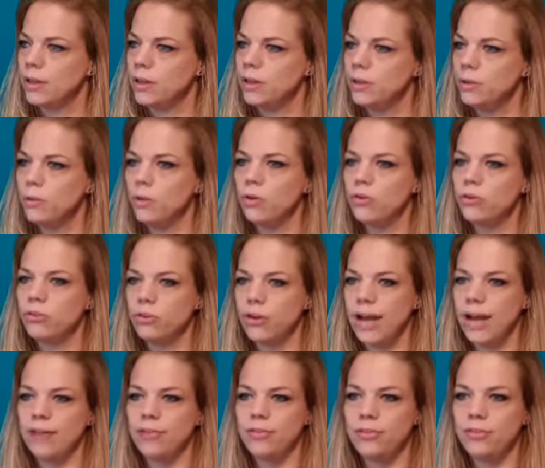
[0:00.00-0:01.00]
you also
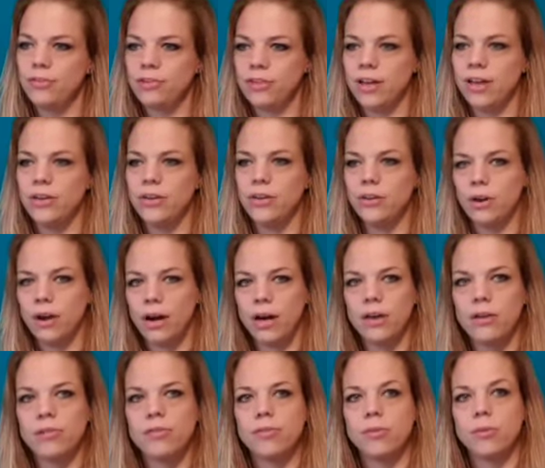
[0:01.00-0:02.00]
have to sell your
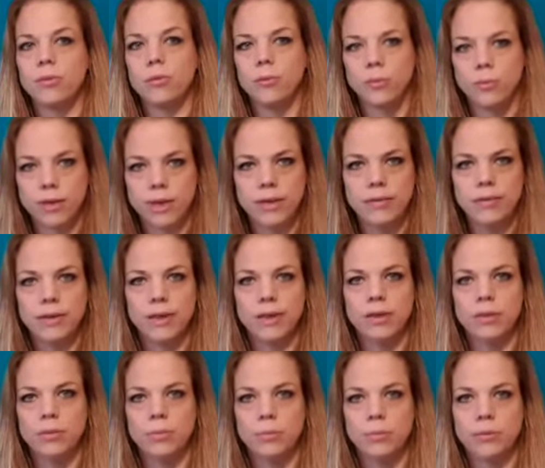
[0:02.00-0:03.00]
art for really, really
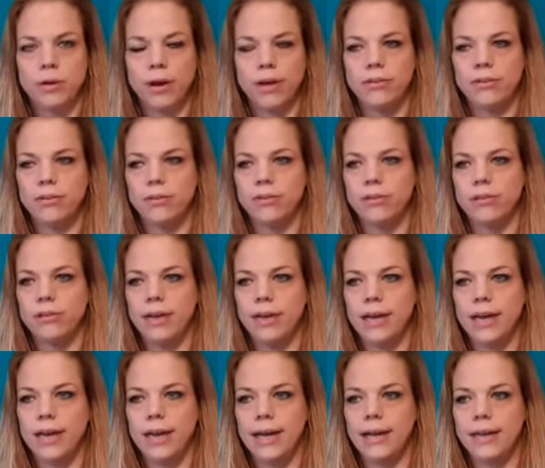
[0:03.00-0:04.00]
low prices.
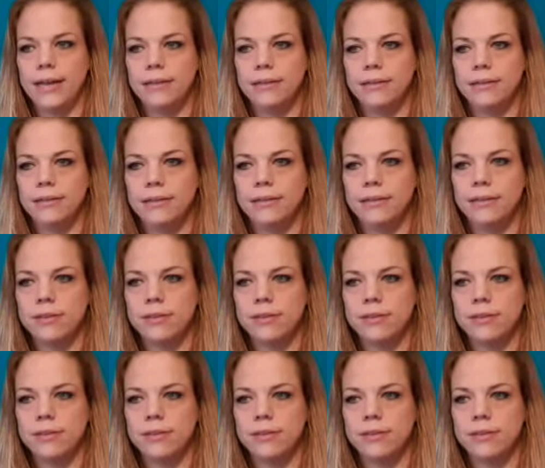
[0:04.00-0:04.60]
And